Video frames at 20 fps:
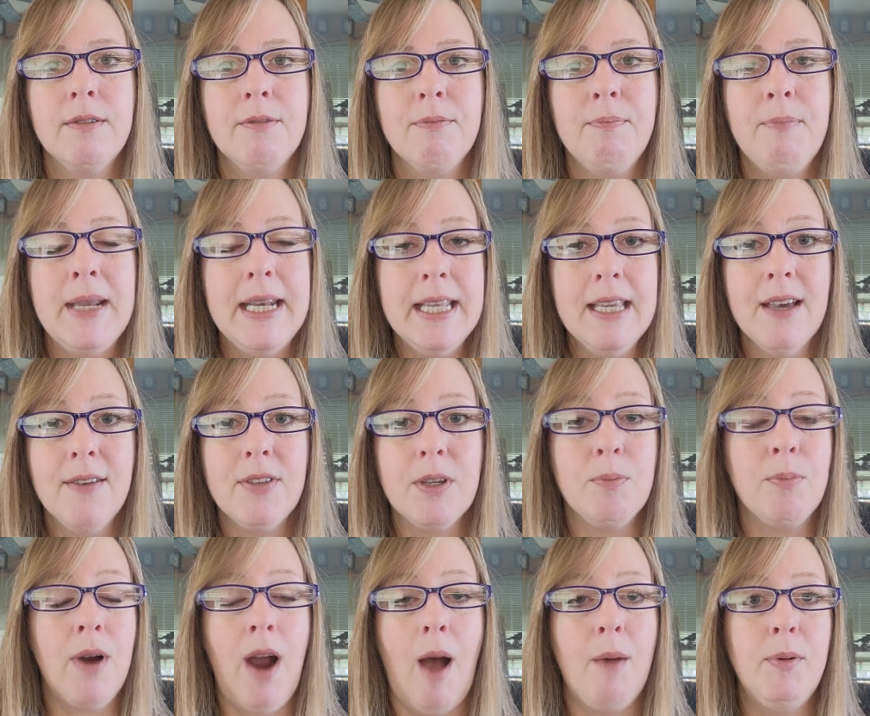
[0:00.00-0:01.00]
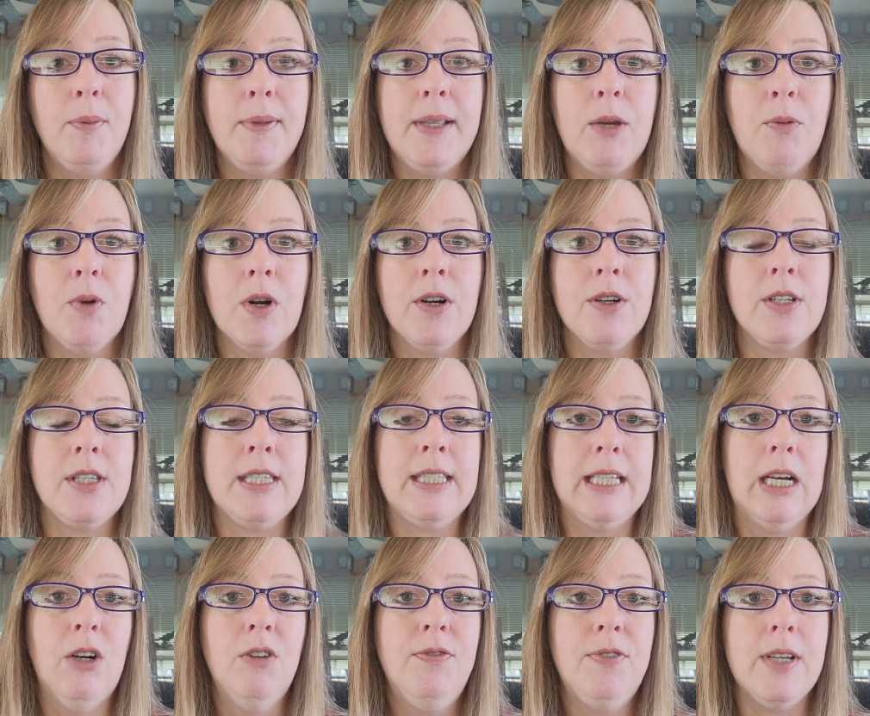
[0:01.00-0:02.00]
many of them probably weren't
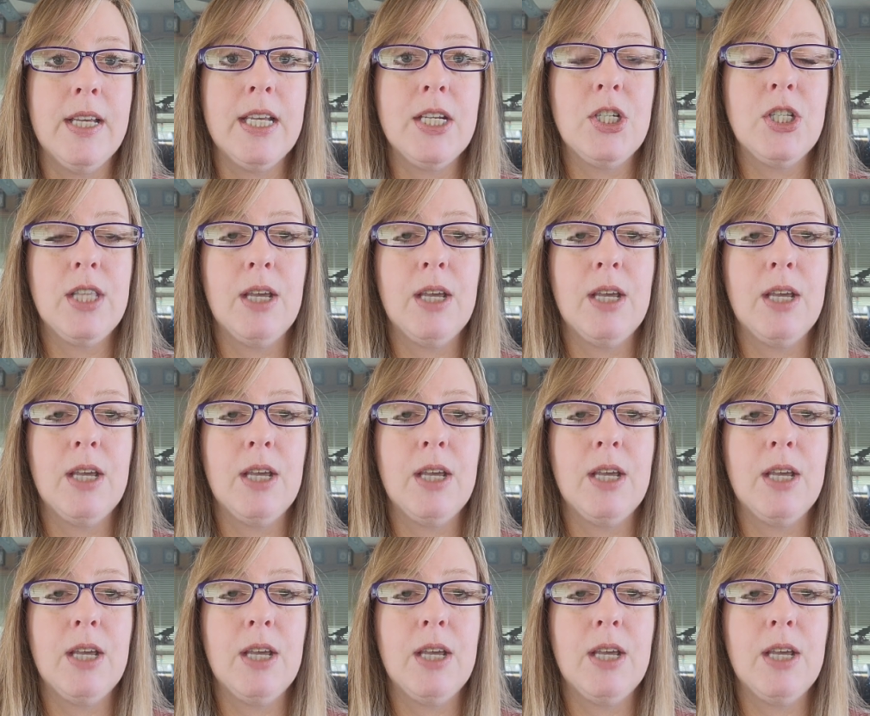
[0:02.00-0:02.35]
selfish.